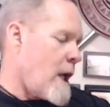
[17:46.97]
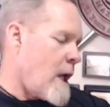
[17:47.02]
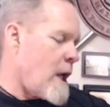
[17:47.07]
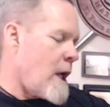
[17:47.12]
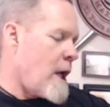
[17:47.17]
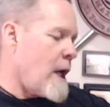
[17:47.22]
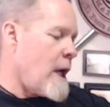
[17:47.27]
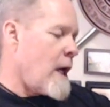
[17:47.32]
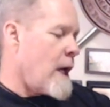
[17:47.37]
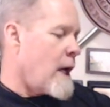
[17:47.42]

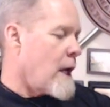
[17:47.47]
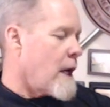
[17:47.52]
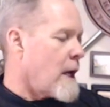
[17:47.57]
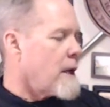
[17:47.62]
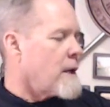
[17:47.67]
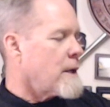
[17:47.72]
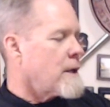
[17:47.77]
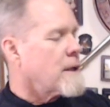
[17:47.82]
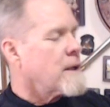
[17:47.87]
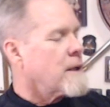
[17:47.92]
Yeah. That's why
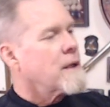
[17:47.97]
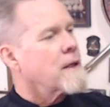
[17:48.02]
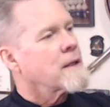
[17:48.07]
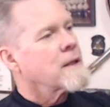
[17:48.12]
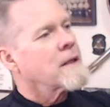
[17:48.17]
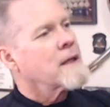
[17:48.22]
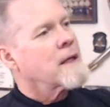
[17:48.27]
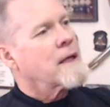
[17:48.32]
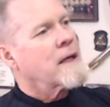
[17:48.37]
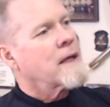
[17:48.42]
they say
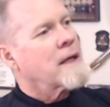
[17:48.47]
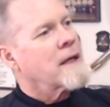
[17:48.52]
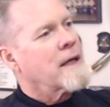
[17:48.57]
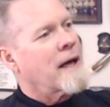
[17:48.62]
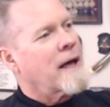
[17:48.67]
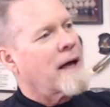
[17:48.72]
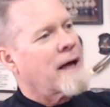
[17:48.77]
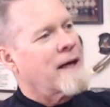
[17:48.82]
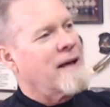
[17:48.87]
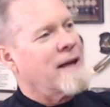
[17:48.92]
jag-off.
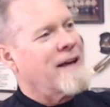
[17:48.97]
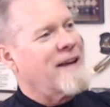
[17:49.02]
Yeah.